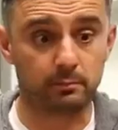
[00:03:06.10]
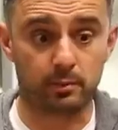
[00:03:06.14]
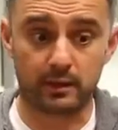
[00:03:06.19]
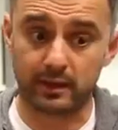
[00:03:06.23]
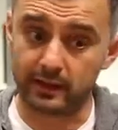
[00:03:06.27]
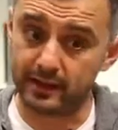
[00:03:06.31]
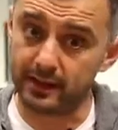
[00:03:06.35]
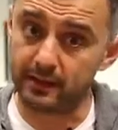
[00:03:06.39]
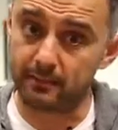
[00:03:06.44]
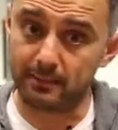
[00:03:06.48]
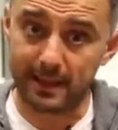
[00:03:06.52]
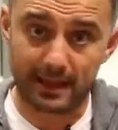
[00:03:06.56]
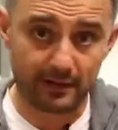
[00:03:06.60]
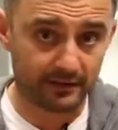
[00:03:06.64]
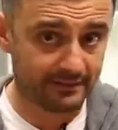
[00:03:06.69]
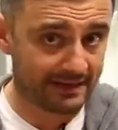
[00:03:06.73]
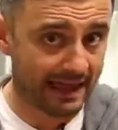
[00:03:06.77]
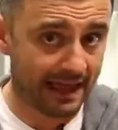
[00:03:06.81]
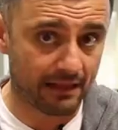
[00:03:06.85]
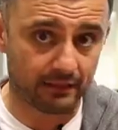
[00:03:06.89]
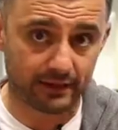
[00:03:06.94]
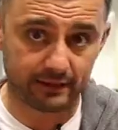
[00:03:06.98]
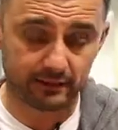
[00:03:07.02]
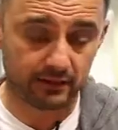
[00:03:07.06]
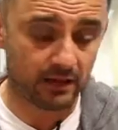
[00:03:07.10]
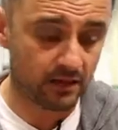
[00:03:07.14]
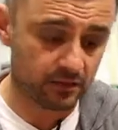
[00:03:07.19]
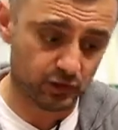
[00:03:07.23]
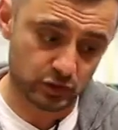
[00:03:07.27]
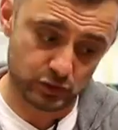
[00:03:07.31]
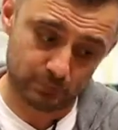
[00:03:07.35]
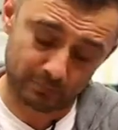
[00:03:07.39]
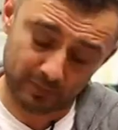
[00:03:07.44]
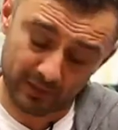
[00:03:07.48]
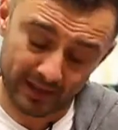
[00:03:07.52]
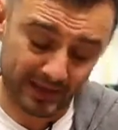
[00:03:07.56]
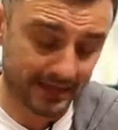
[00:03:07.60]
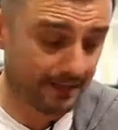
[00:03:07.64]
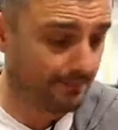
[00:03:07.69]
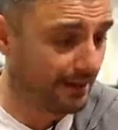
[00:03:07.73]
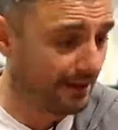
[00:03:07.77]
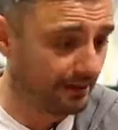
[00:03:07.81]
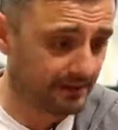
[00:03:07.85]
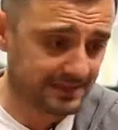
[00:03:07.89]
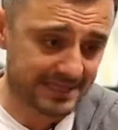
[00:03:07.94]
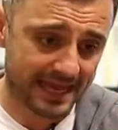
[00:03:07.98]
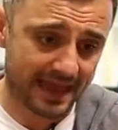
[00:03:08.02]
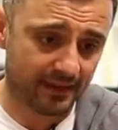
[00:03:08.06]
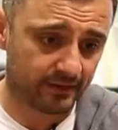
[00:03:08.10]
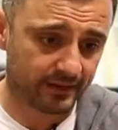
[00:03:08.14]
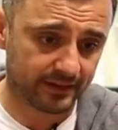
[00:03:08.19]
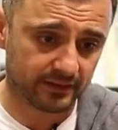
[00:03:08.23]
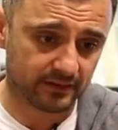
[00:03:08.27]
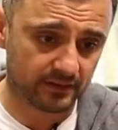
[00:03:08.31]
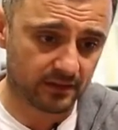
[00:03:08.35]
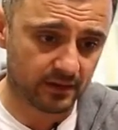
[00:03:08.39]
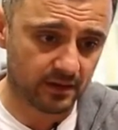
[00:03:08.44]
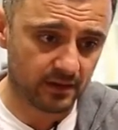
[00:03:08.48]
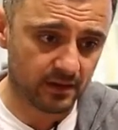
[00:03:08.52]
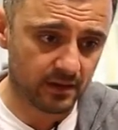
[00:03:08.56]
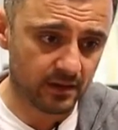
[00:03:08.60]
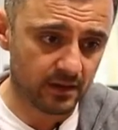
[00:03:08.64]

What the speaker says: a plenty amount of talent. There's plenty amount of talent.